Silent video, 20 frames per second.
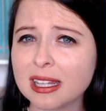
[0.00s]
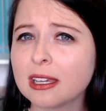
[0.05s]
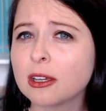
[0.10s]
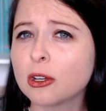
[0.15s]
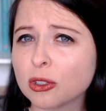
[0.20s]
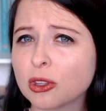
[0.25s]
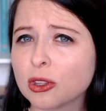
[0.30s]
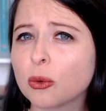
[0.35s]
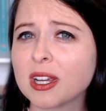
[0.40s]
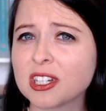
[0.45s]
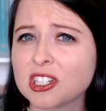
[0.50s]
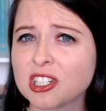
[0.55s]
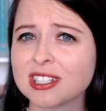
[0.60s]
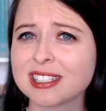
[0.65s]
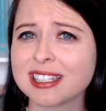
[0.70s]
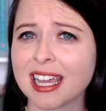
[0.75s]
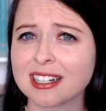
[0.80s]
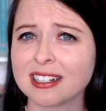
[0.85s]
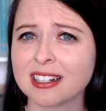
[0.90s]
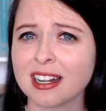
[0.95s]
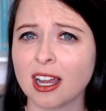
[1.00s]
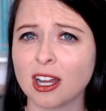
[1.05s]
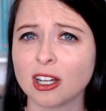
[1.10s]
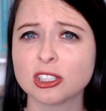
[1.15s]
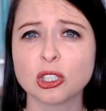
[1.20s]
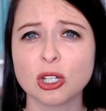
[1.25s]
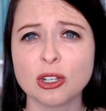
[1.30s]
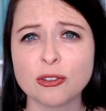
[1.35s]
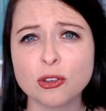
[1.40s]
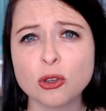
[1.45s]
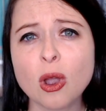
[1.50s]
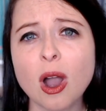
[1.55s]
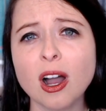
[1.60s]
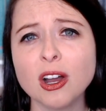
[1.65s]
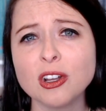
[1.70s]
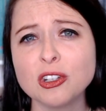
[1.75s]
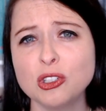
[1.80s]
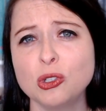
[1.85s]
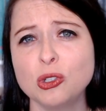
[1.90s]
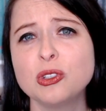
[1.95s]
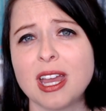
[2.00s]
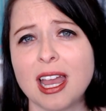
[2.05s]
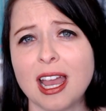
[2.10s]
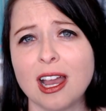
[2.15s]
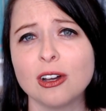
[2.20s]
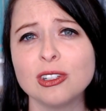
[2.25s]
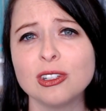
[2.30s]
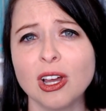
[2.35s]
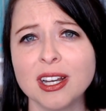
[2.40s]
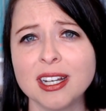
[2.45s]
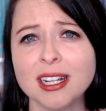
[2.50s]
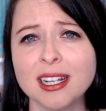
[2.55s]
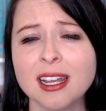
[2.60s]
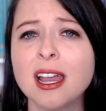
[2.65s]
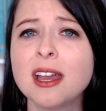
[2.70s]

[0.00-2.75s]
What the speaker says: good the way she's laid it out. So if you are new to outlining,